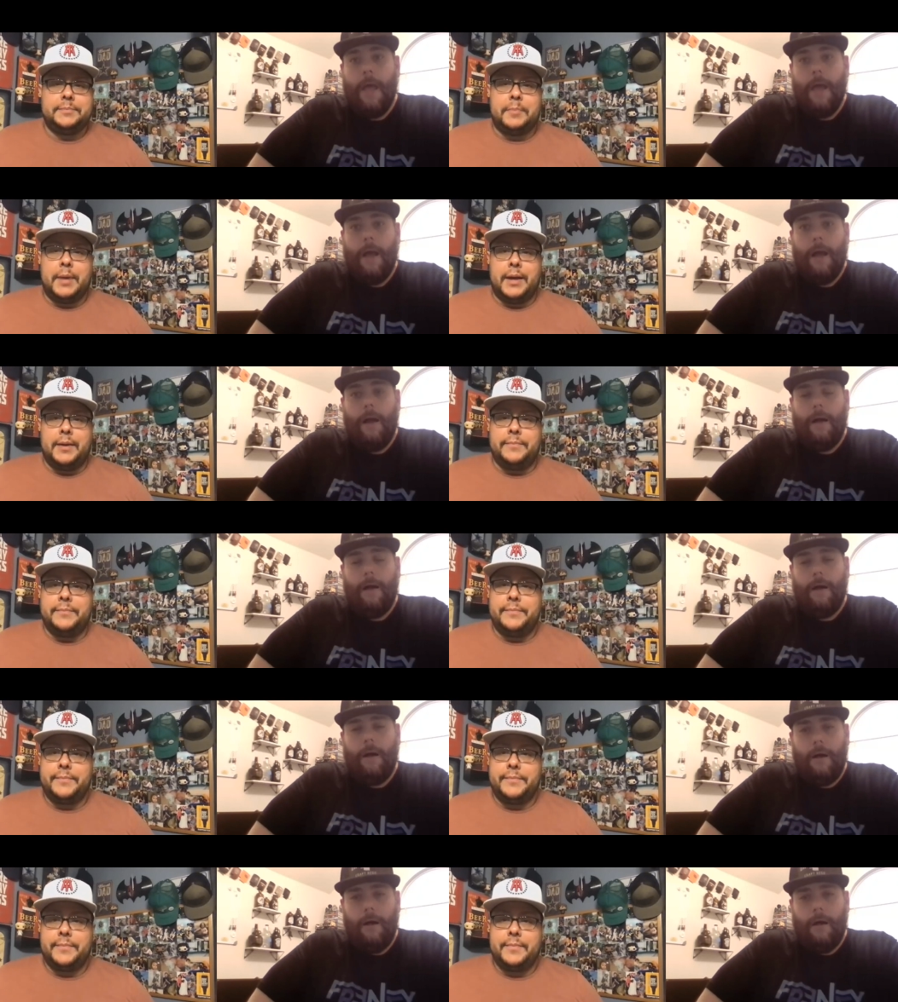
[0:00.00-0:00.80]
Speaker 1: but
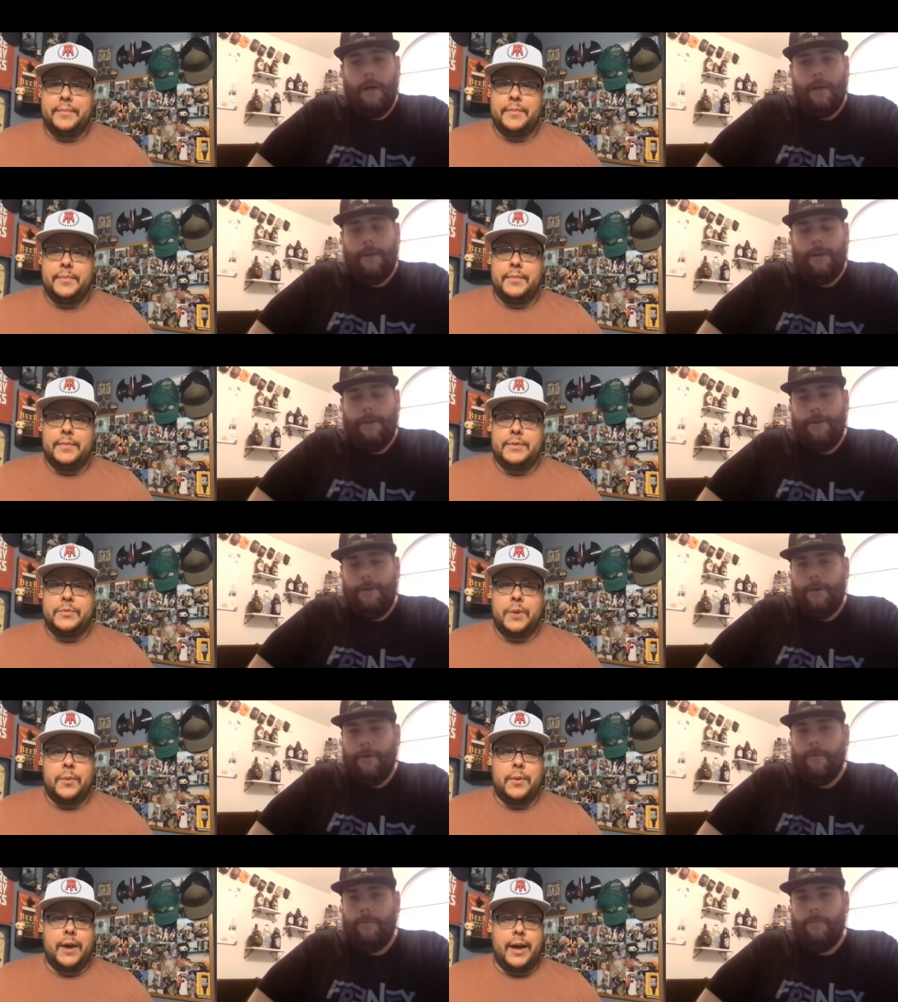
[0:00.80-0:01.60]
on another
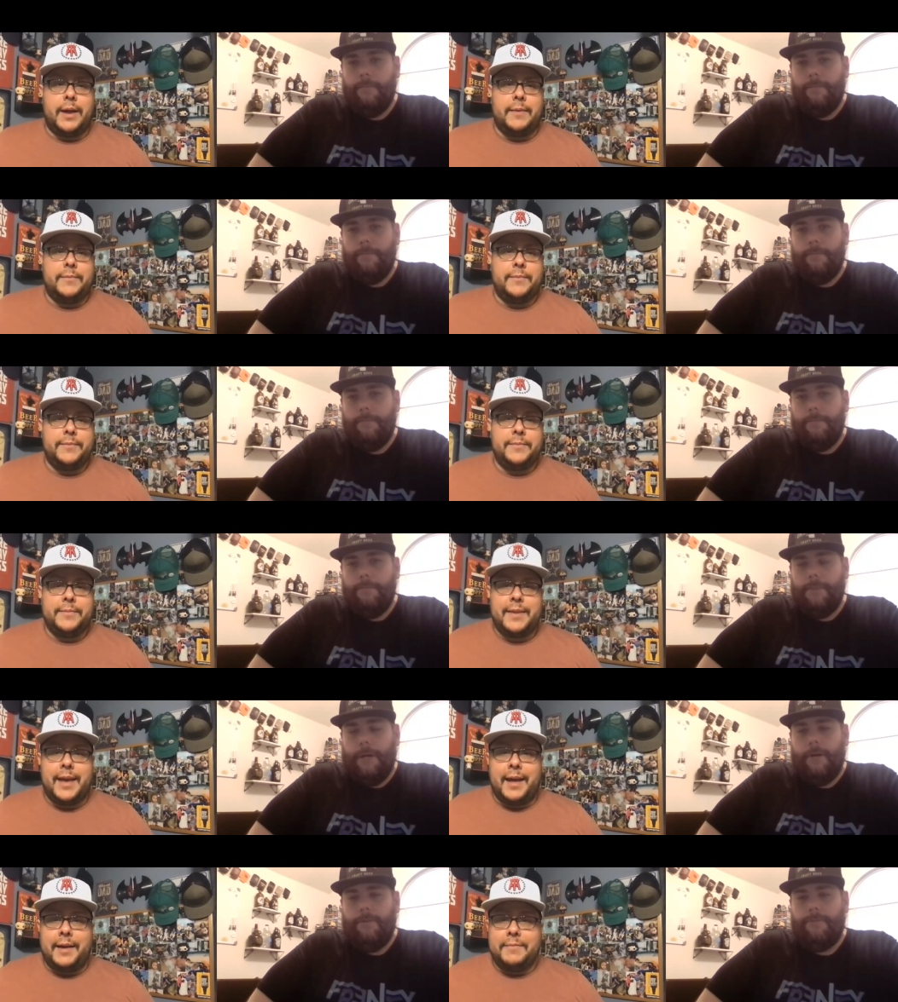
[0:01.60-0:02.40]
note uh,
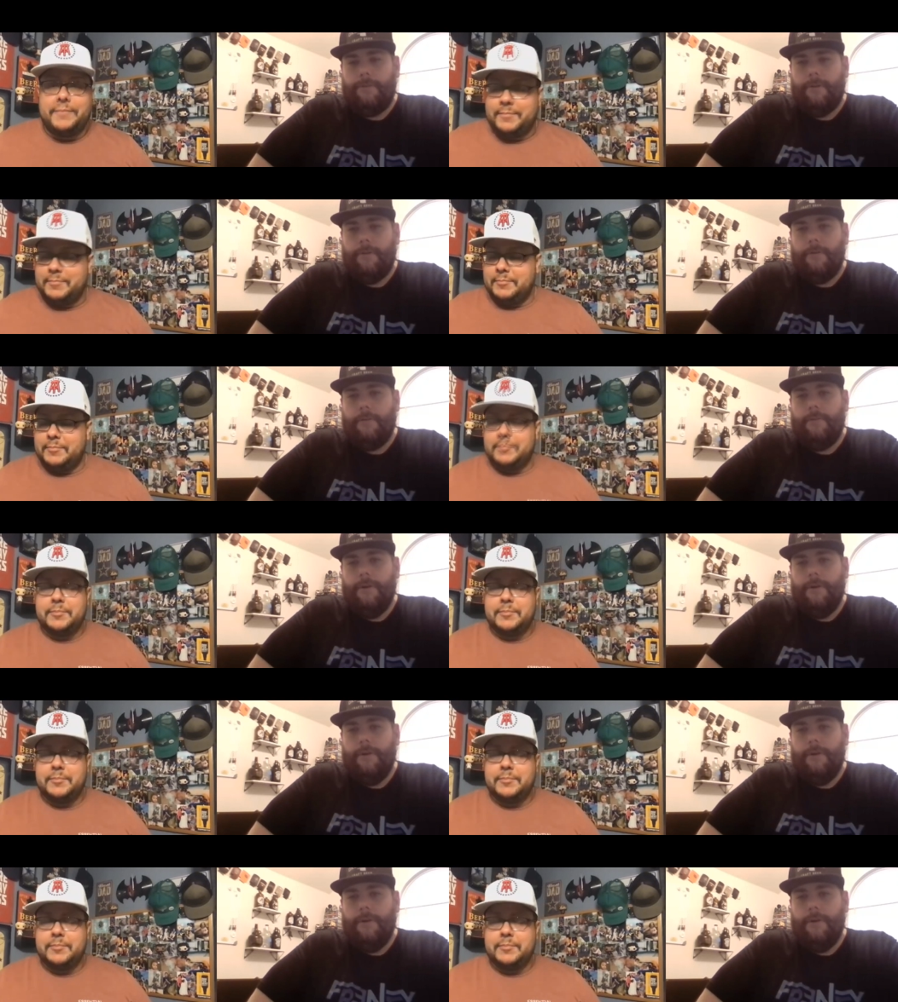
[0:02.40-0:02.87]
yeah good